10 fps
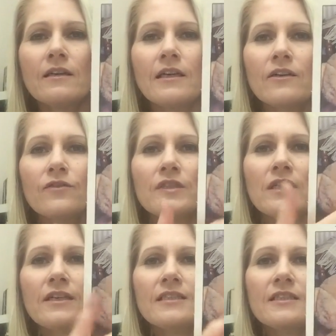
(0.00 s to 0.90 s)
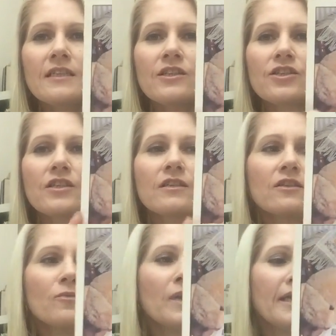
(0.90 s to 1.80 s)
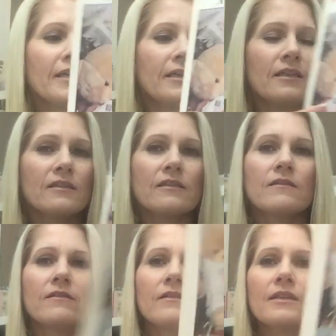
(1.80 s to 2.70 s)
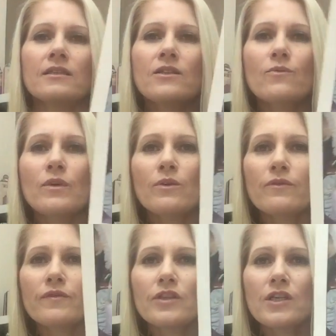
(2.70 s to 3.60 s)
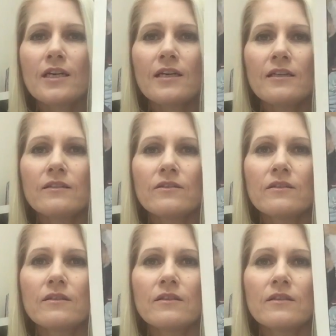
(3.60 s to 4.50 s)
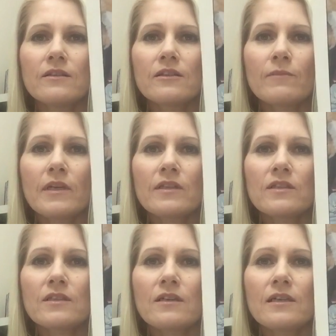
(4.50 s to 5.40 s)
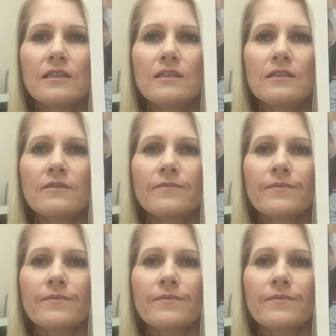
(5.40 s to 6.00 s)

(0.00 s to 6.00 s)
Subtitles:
And obviously I stitched the blanket. There's the rear of the chart. Some other designs.